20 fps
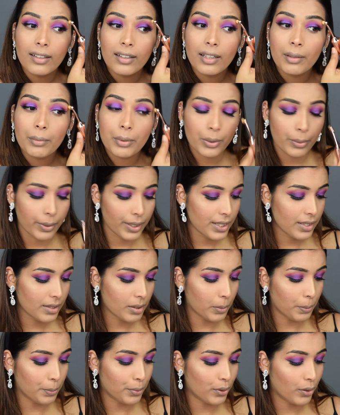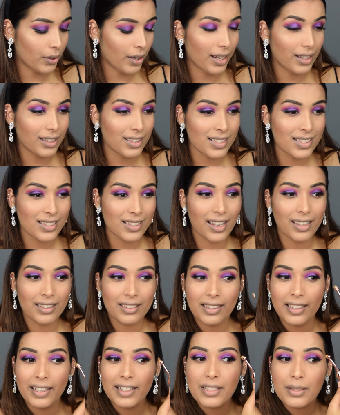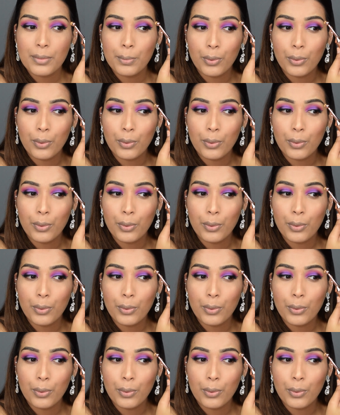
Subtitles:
I'm quite surprised that these